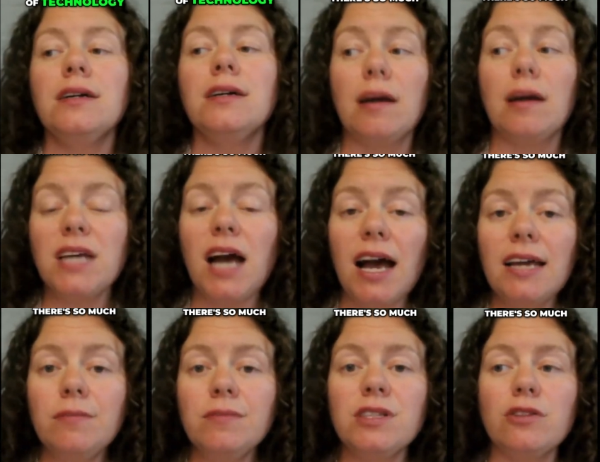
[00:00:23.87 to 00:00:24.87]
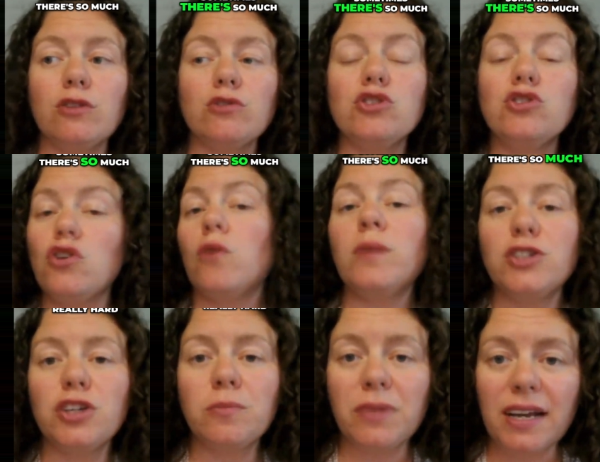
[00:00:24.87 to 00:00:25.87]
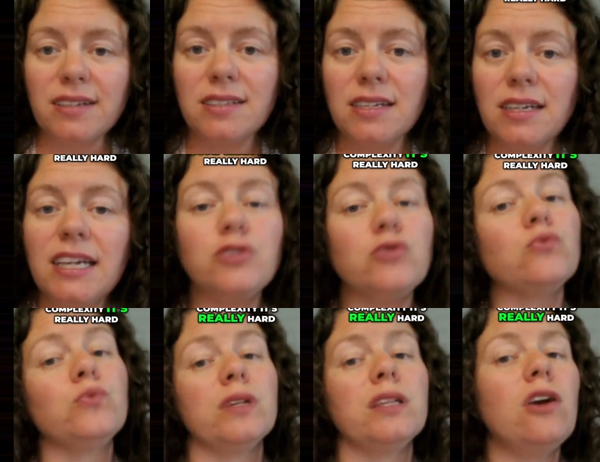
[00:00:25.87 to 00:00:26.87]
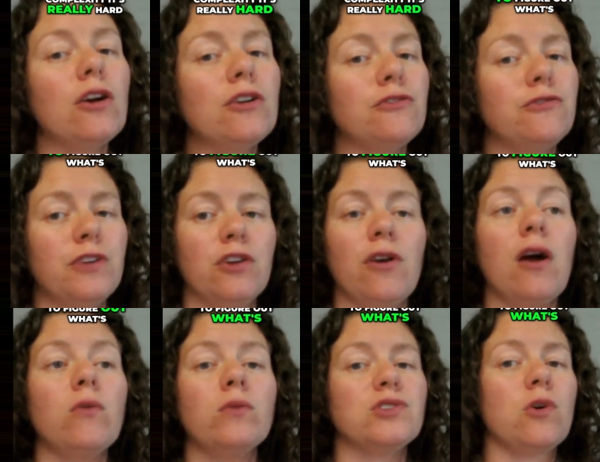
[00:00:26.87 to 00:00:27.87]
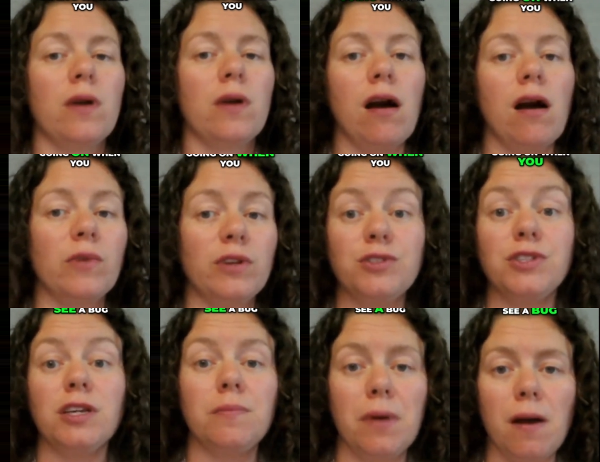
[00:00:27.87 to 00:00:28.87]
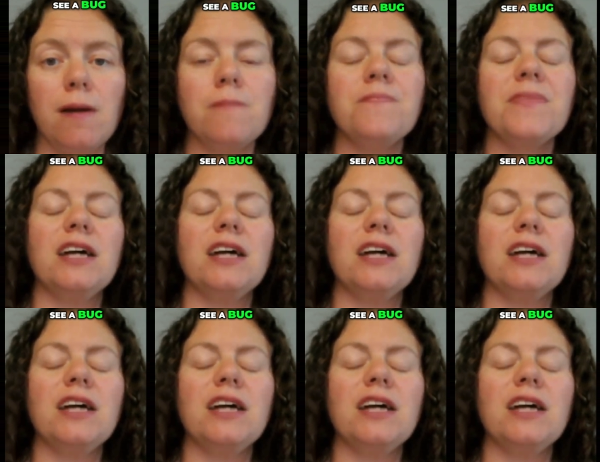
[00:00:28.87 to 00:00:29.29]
sometimes there's so much complexity, it's really hard to figure out what's going on when you see a bug.